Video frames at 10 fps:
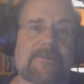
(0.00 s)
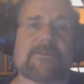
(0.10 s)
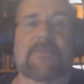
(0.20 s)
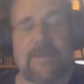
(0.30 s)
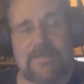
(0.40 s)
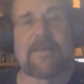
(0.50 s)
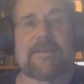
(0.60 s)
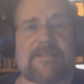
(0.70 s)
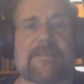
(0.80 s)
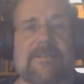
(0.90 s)
So that's
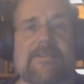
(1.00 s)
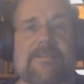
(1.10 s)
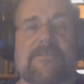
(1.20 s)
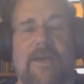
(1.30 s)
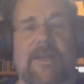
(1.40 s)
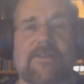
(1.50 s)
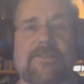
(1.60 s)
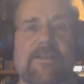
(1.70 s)
the disadvantage